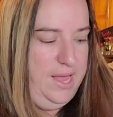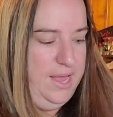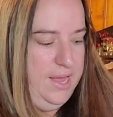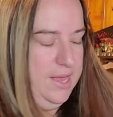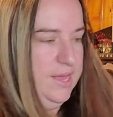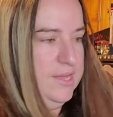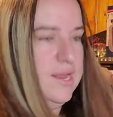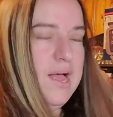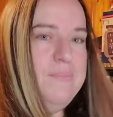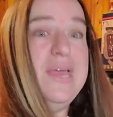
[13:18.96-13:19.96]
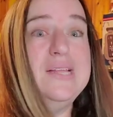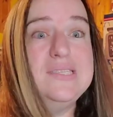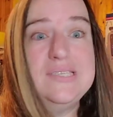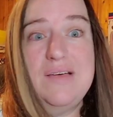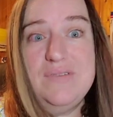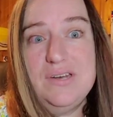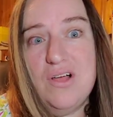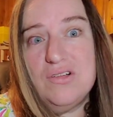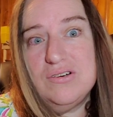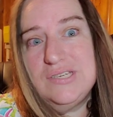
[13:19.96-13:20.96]
and I paid
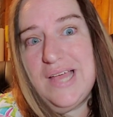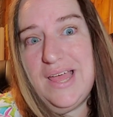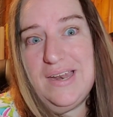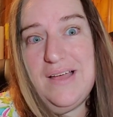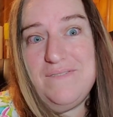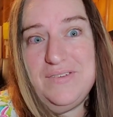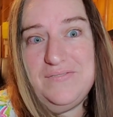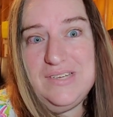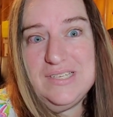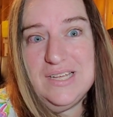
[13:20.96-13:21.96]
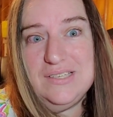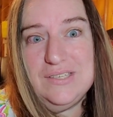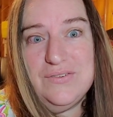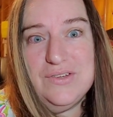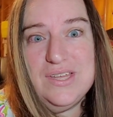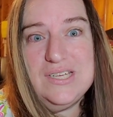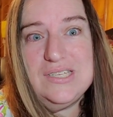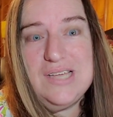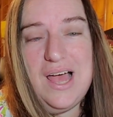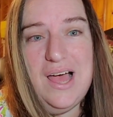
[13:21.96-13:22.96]
$7.50 for
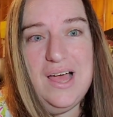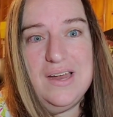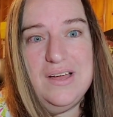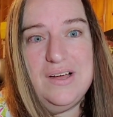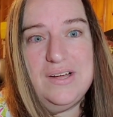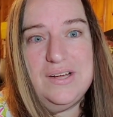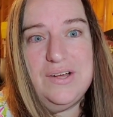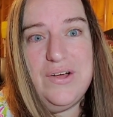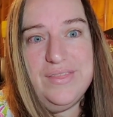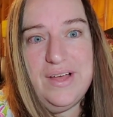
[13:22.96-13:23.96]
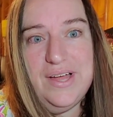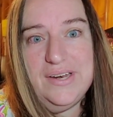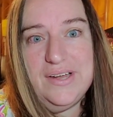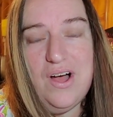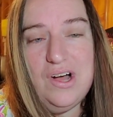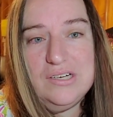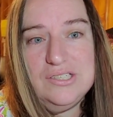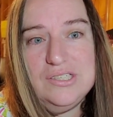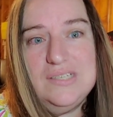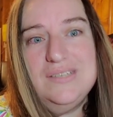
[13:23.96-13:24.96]
this at online
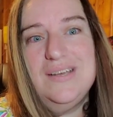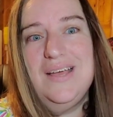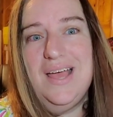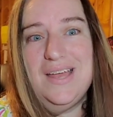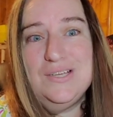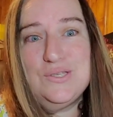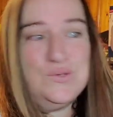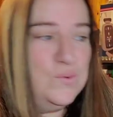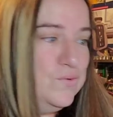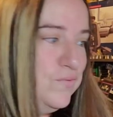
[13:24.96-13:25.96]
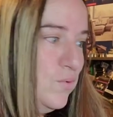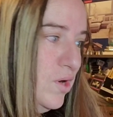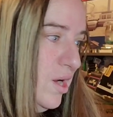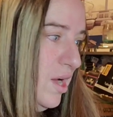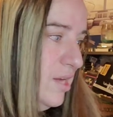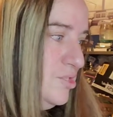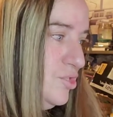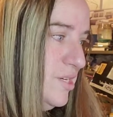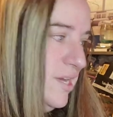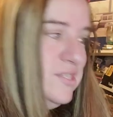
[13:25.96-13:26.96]
auction and it sold for
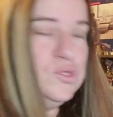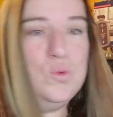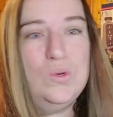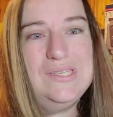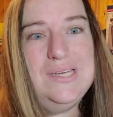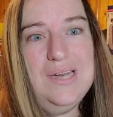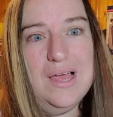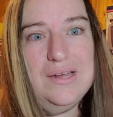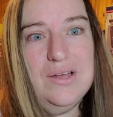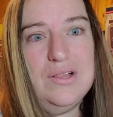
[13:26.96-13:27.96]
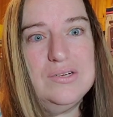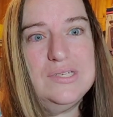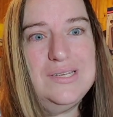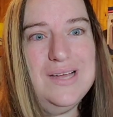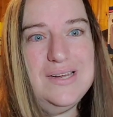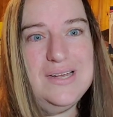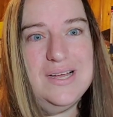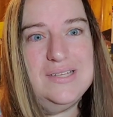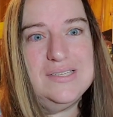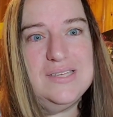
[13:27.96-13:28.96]

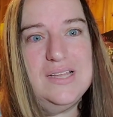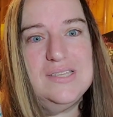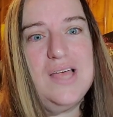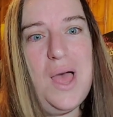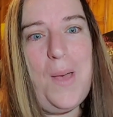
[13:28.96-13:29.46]
$129.99